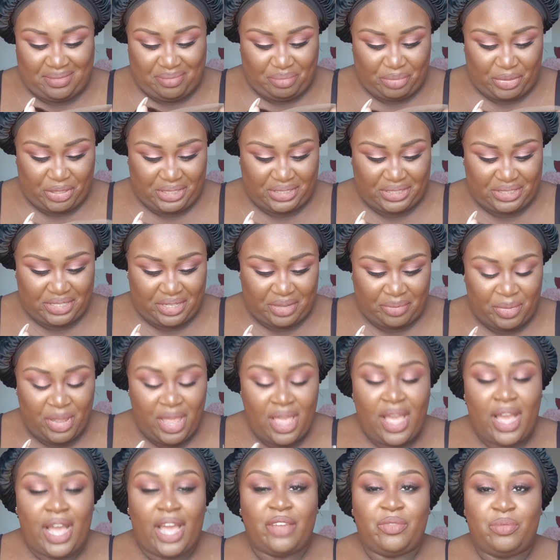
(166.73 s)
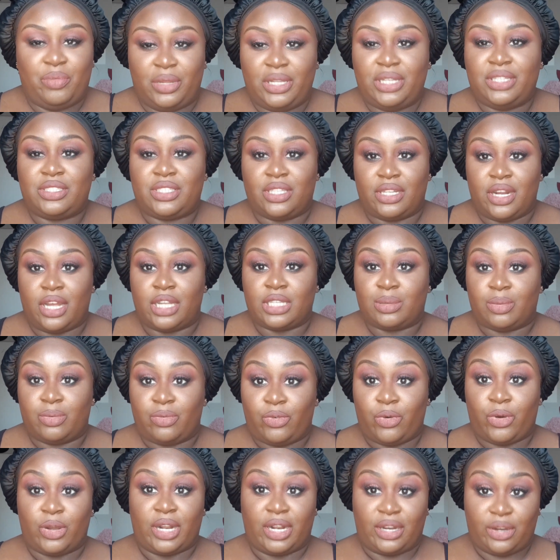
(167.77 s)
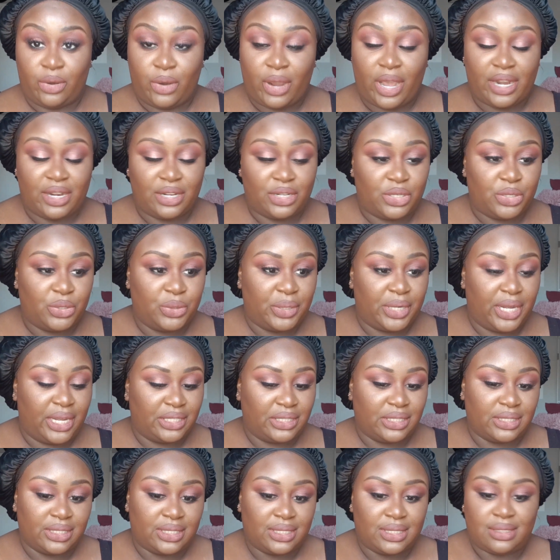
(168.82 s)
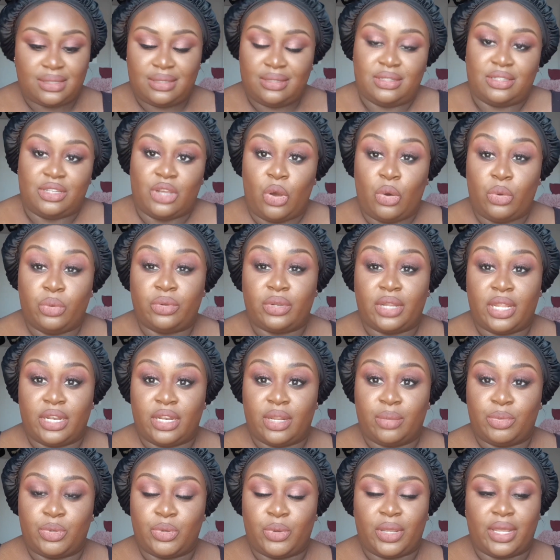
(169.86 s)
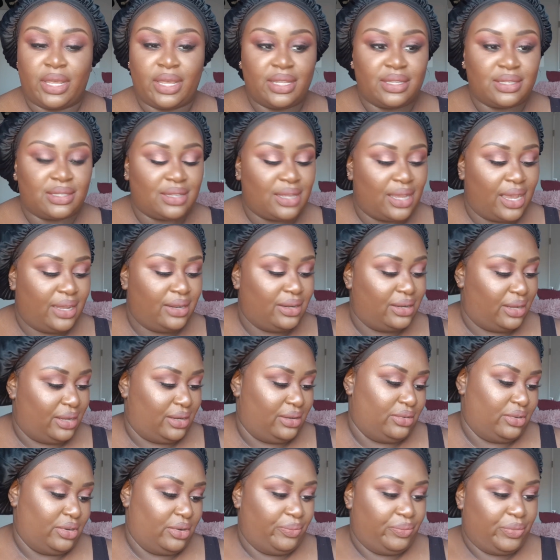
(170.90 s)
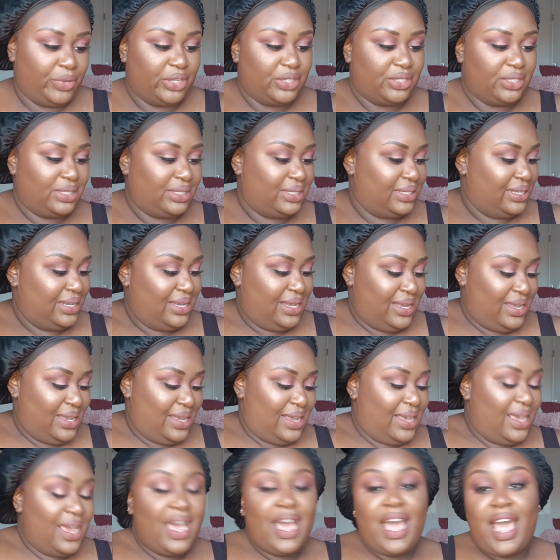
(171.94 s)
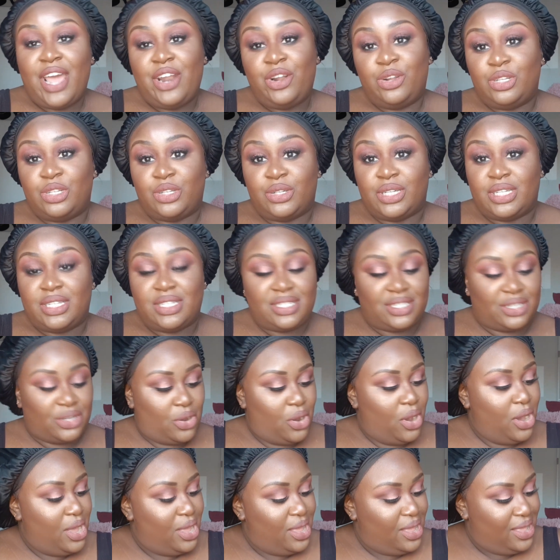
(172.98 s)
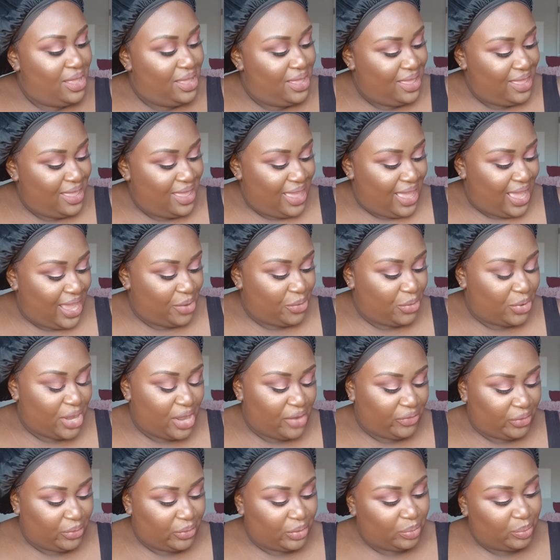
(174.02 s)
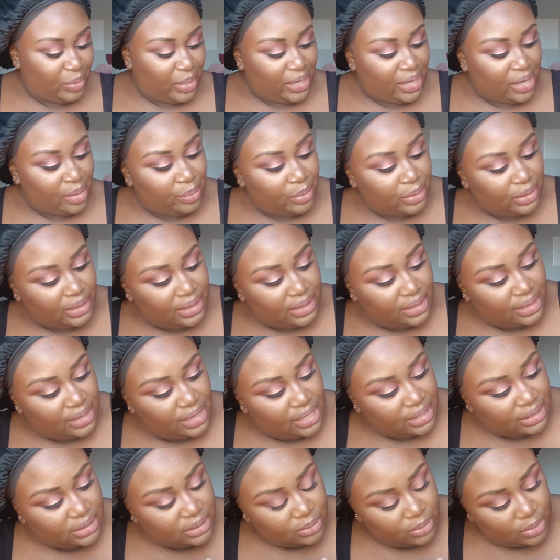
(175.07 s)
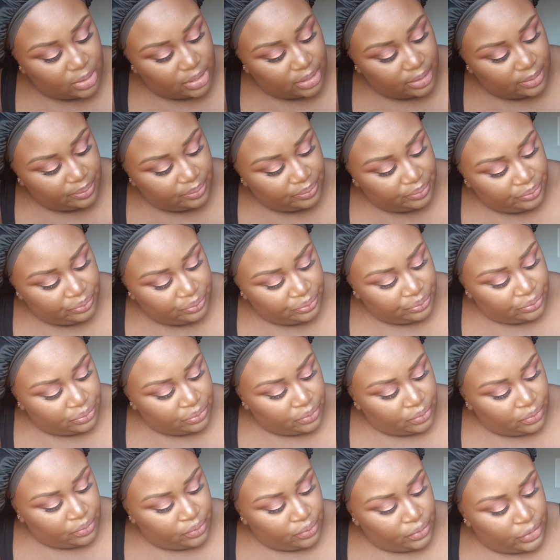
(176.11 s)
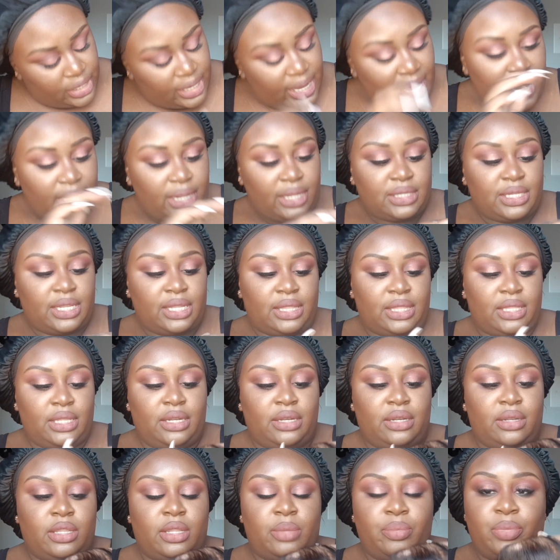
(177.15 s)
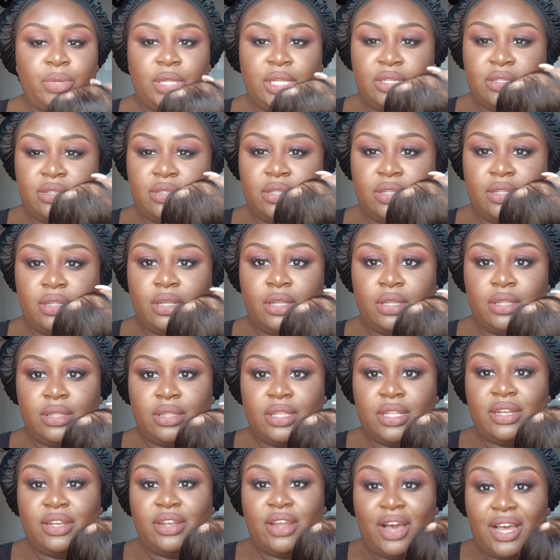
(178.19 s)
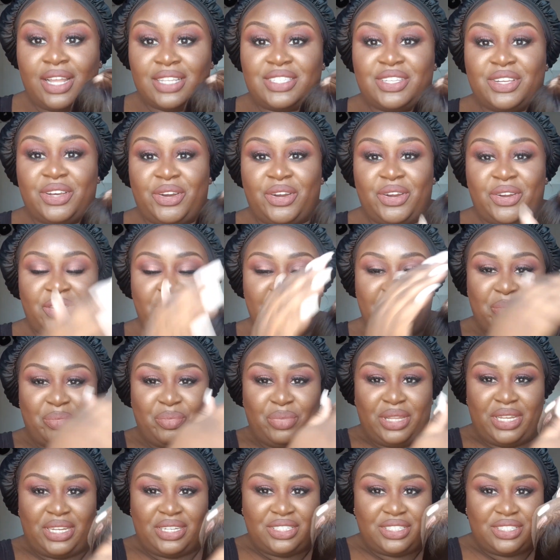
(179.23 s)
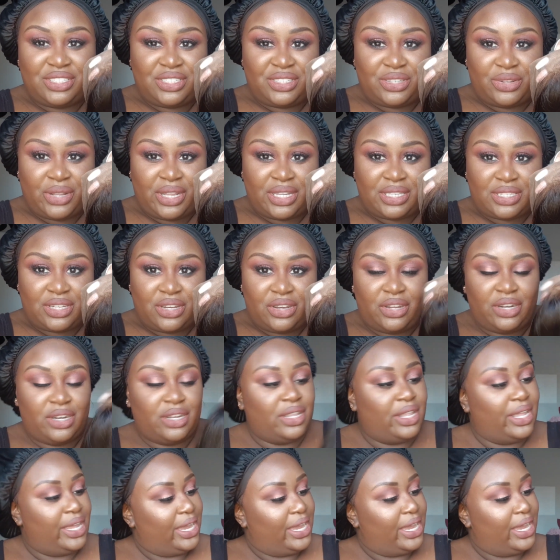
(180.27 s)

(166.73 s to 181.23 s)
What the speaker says: bleach them. I've bleached the knots before and I know how to do it. I just don't end up doing it. I don't know. It's just, I don't do it, so I will cover it with makeup. But this one, yeah, it looks like the knots are already bleached, so that's good. The